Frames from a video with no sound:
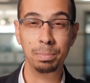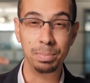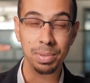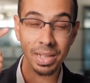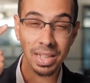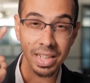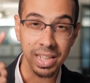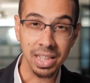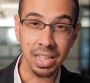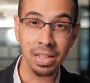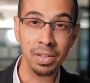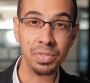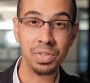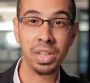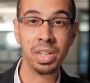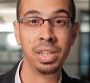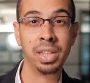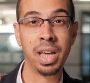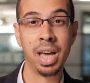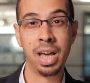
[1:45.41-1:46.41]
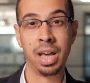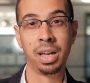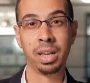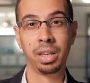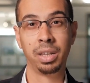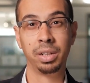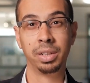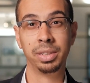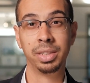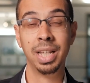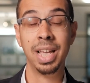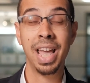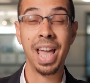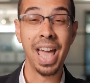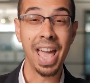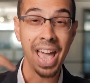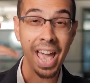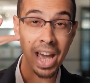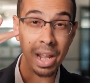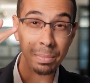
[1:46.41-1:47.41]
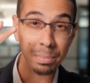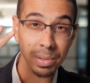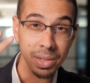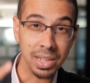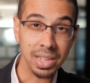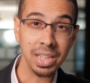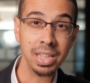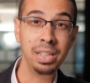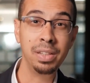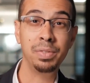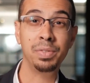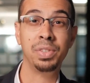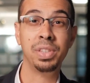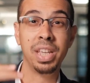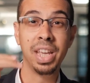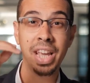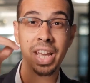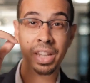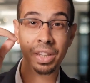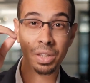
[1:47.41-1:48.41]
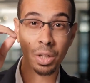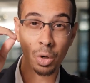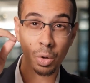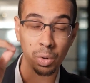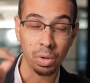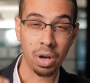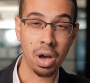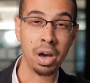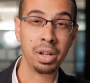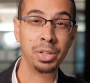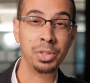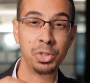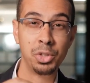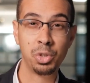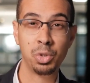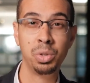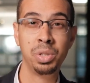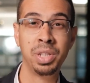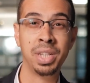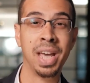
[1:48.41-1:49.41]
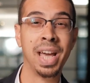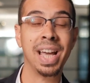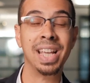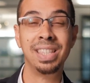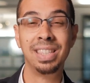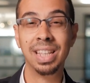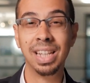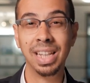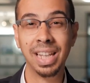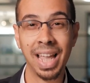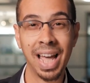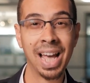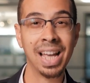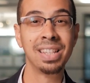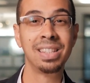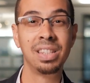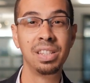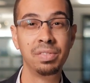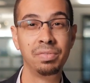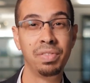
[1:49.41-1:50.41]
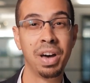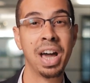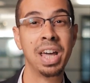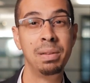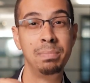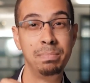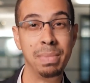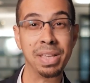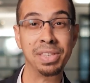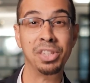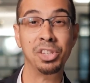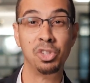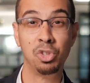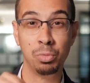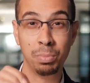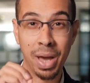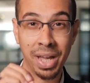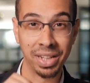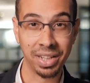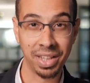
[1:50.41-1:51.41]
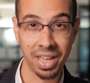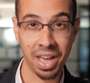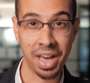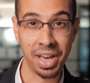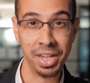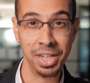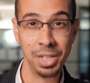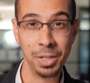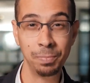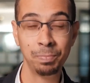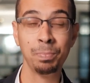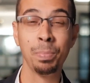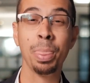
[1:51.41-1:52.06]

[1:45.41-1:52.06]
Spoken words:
believes in the akhirah, and believes in the Quran and Sunnah as the last divine message to mankind,